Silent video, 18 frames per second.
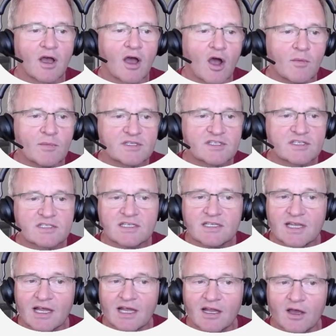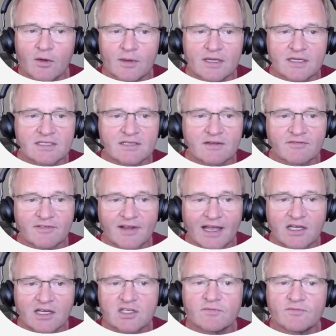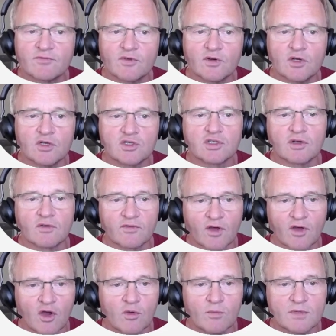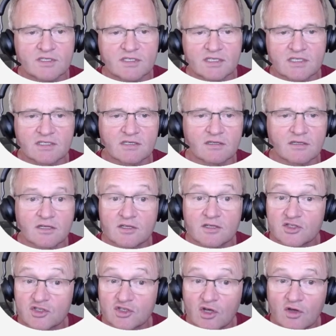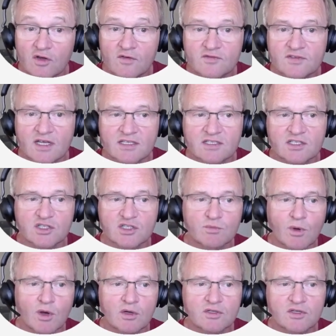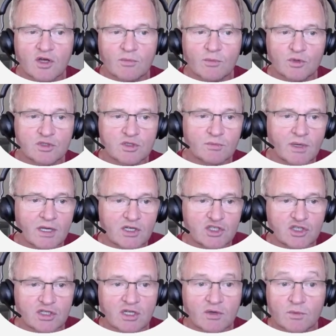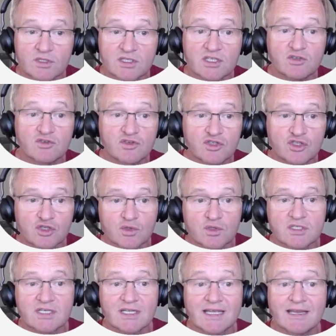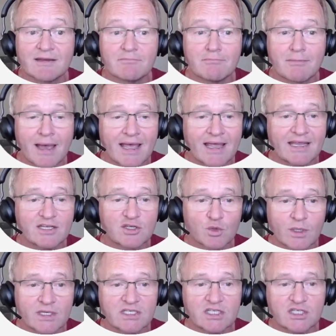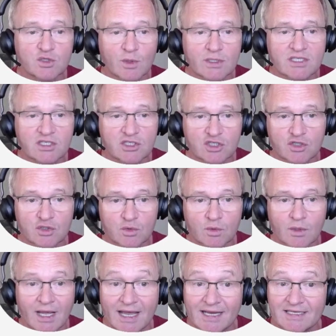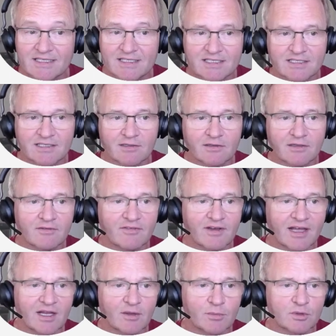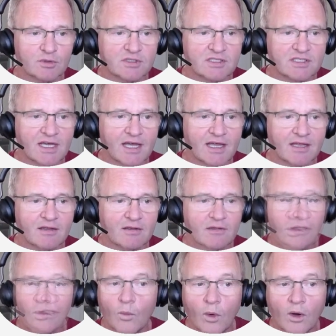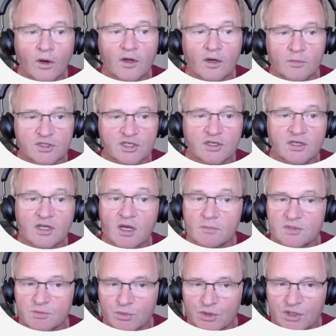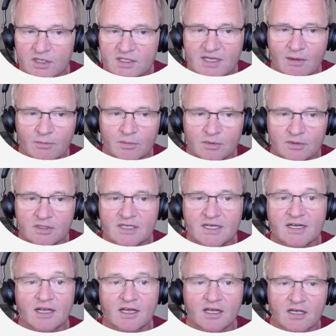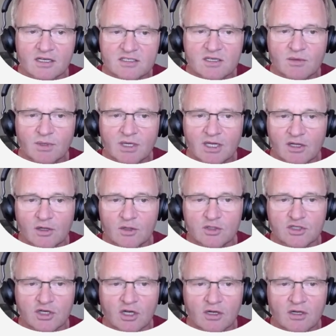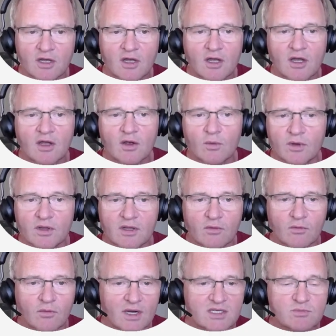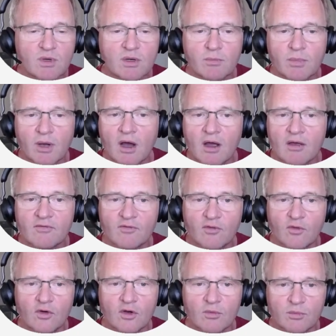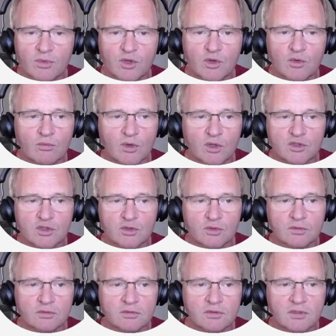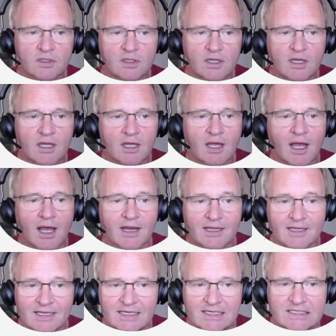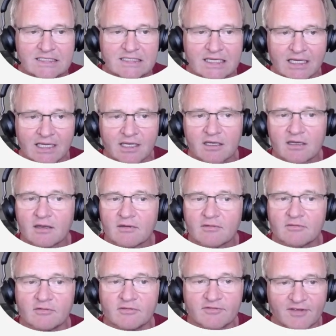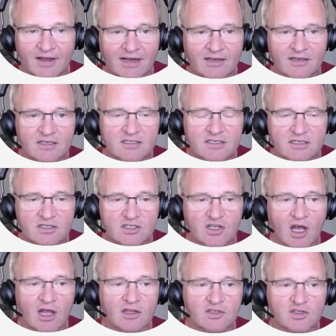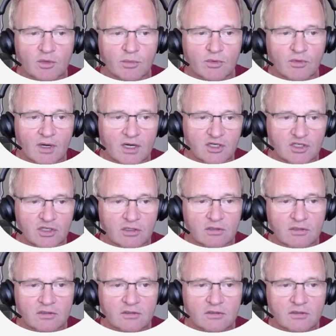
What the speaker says: Home Assistant Yellow is a flagship version of the Home Assistant that serves as a smart home automation that was introduced in May 2022 and is still available today. One option comes pre-assembled in a custom enclosure with a Raspberry Pi 4 compute module and a heatsink for fanless and silent operation.